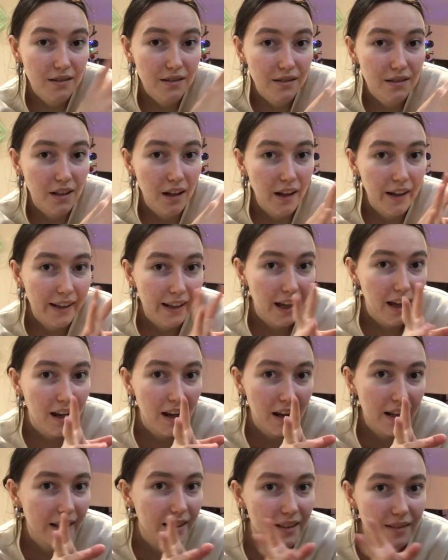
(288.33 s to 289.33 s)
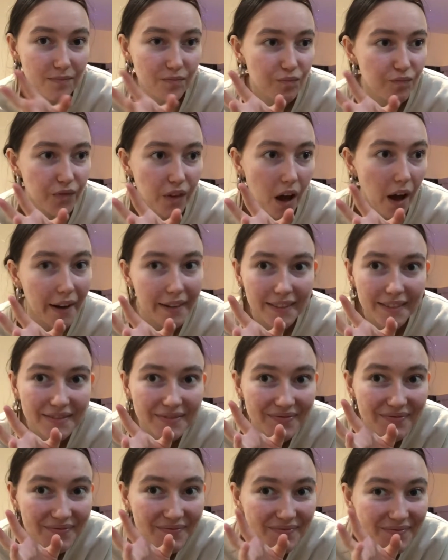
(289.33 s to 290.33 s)
like at like 9,
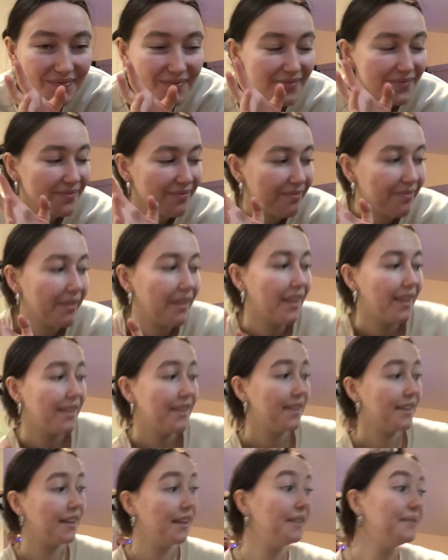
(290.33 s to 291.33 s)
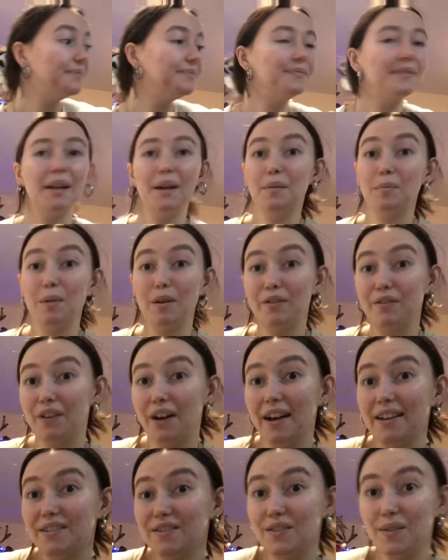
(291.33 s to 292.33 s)
so that'll be a
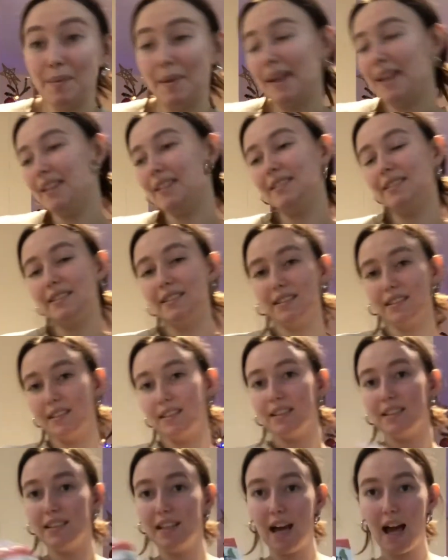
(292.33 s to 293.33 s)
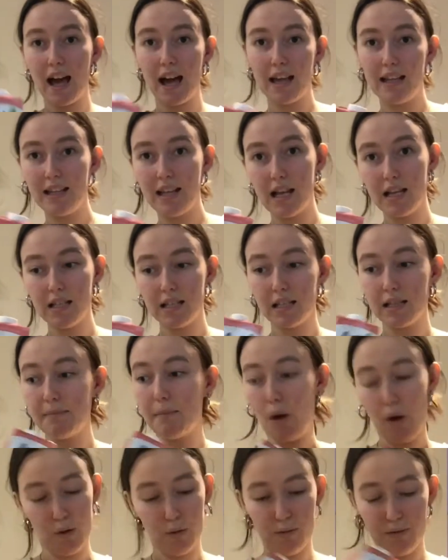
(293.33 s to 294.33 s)
first for me. And then some
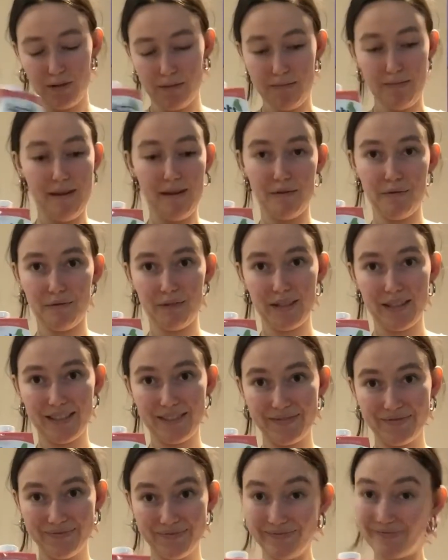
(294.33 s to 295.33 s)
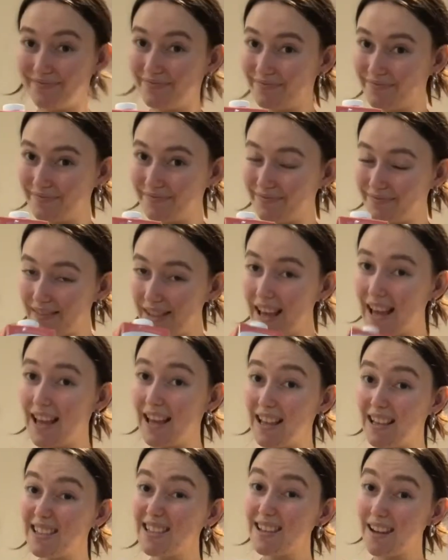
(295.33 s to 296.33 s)
oat milk,
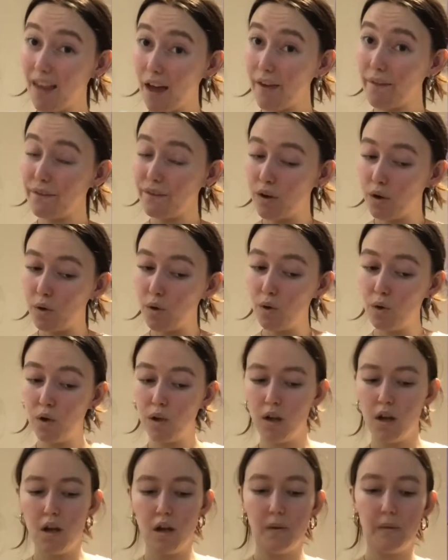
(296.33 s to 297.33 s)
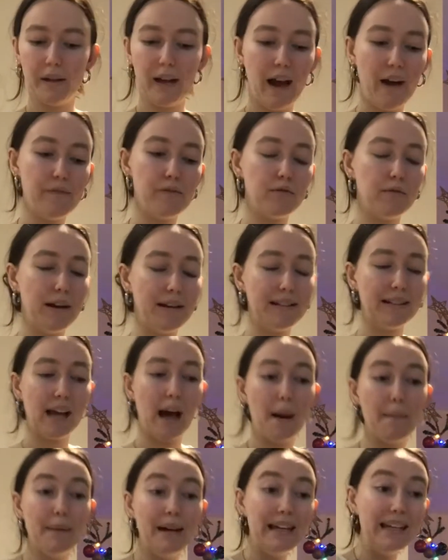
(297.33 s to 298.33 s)
delightful. We have a red
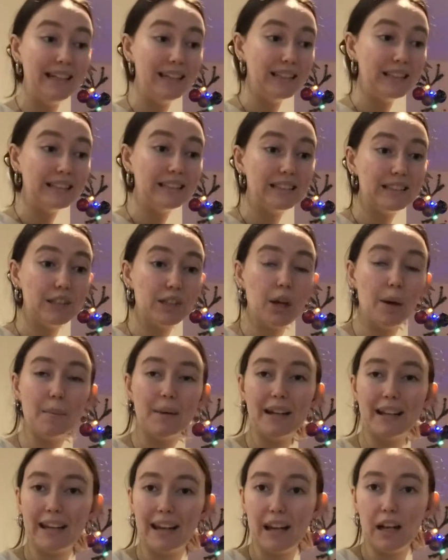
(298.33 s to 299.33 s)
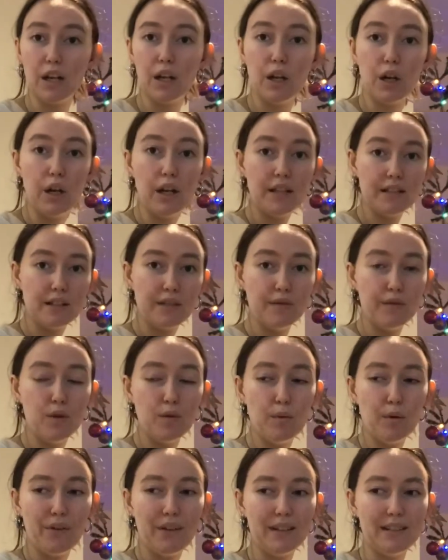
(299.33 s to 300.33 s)
cabbage. I'm gonna get, there's a few
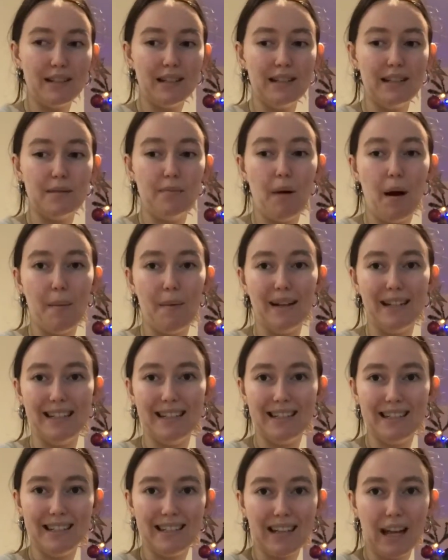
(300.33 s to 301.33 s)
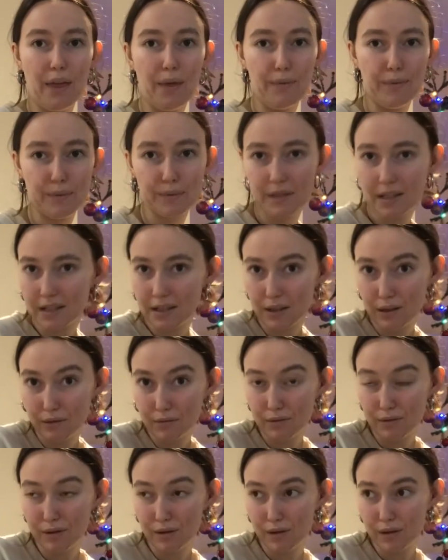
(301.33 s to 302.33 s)
more things I need to buy, but I need just to get them from Tesco,
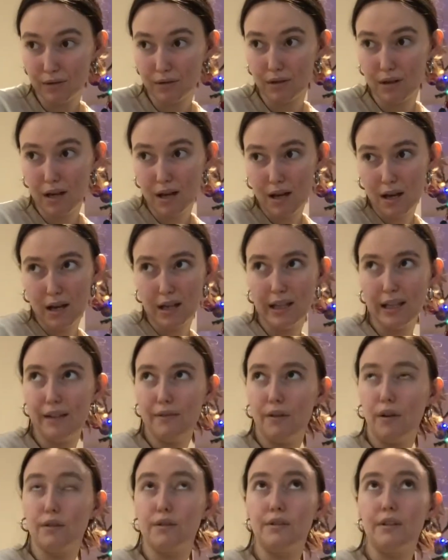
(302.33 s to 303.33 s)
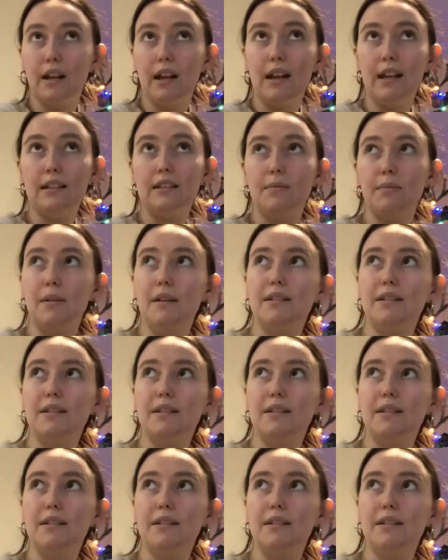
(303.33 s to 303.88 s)
so either I'll do that later, but